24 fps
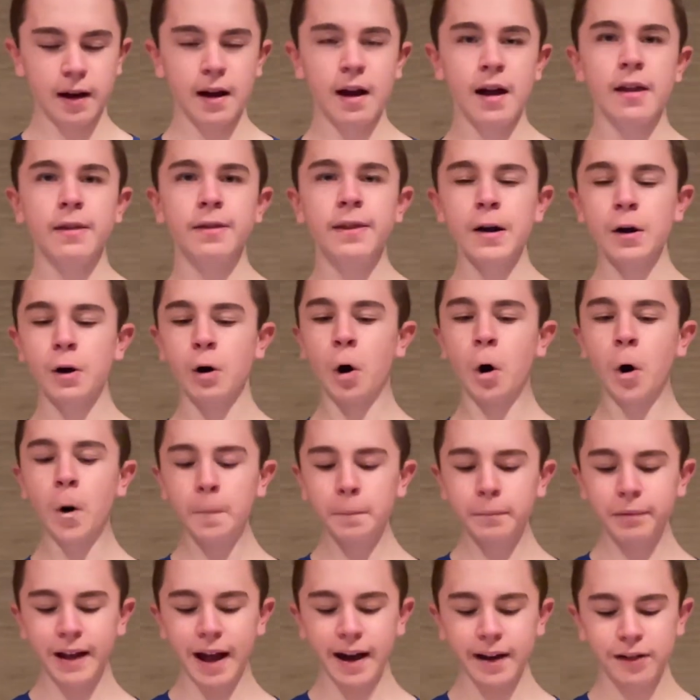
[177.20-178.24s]
Their
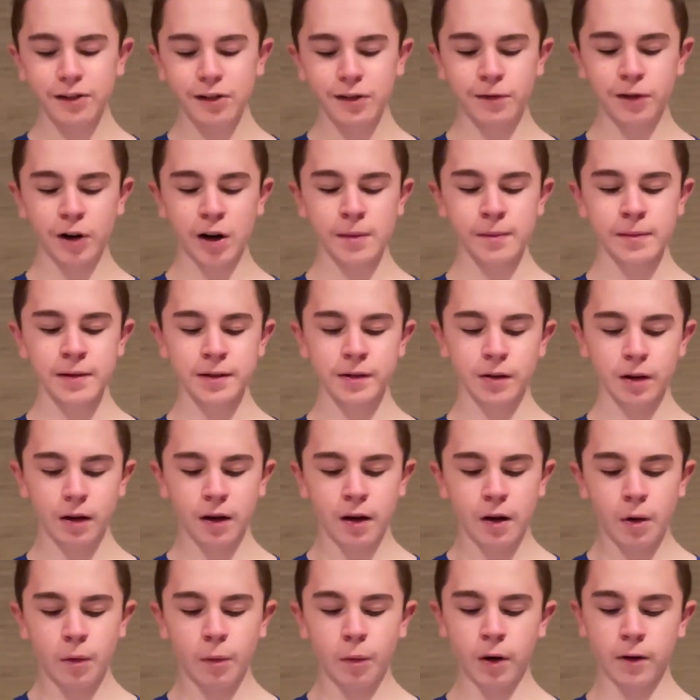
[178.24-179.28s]
home black uniform was
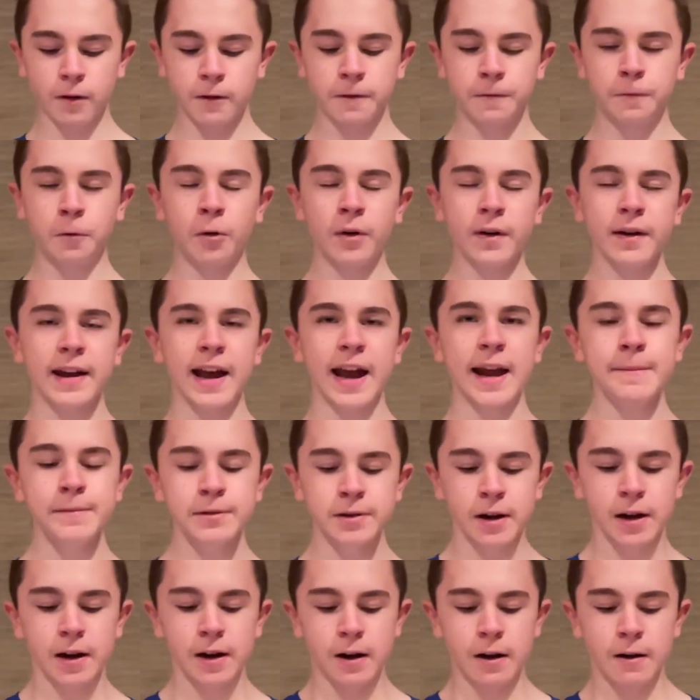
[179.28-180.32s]
worn 4 games
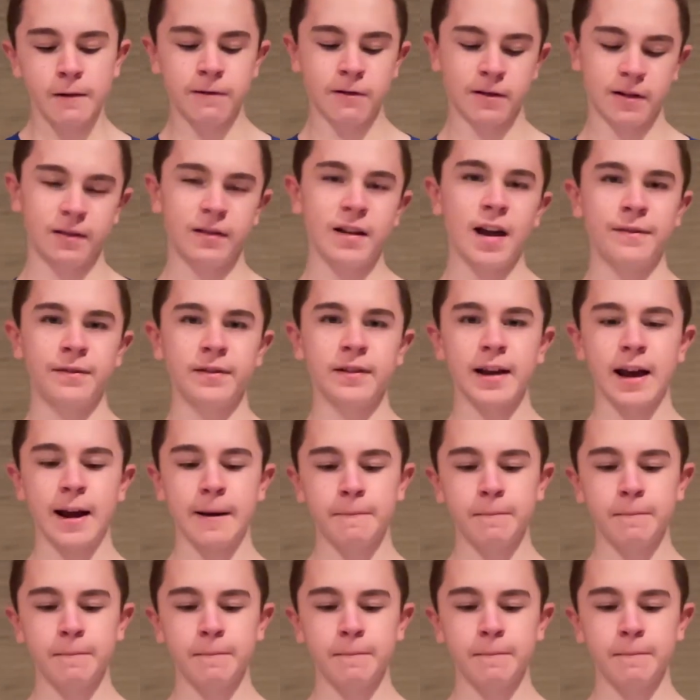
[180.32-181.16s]
for an 11-game